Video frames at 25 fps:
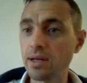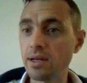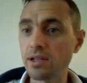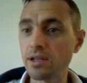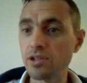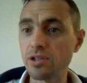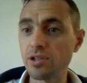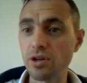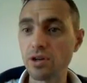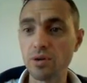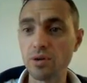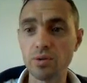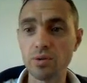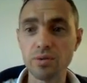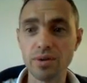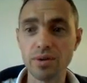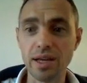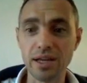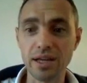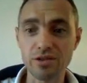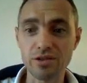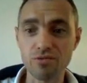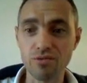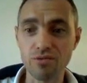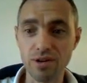So
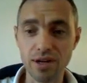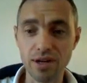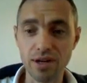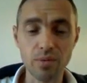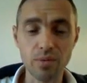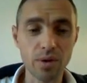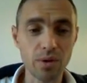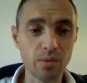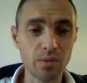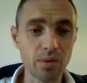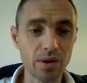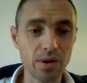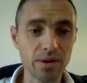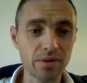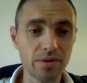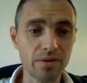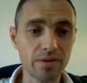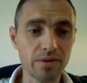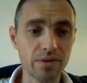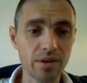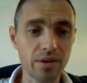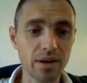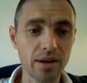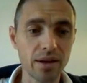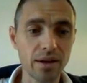it's really well
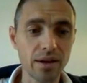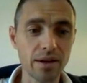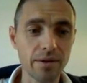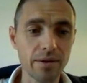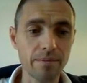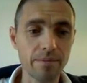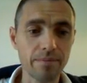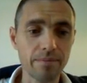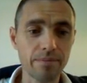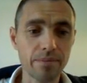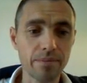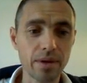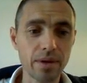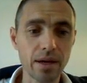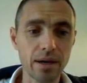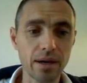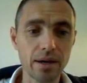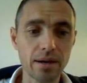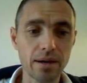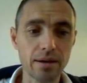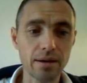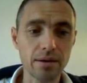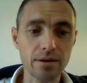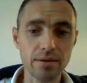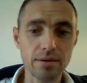worth um,
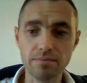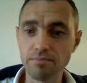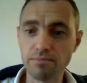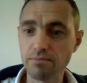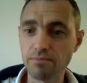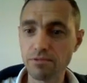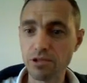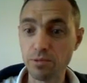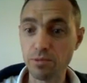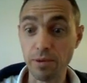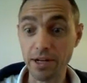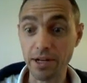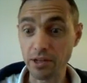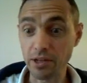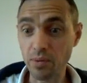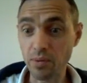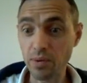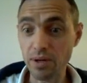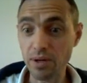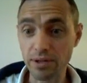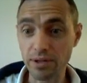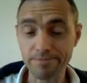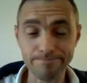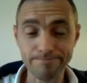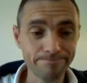uh, spreading the
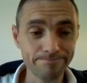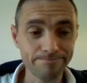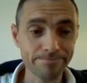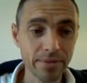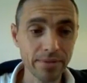word.